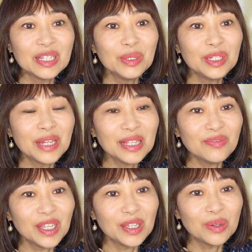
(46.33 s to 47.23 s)
So in today's
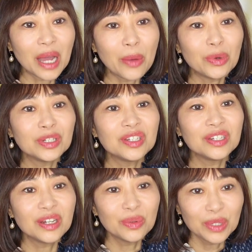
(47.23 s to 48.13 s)
video, I want to
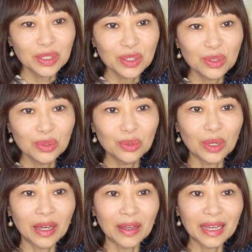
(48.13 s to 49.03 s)
share with you
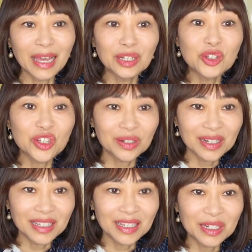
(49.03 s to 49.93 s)
a kind of
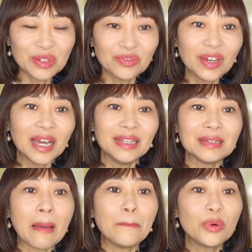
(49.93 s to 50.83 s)
journey to find
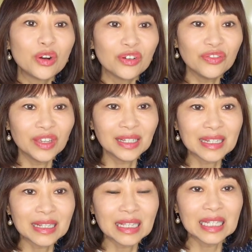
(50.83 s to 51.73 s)
a perfect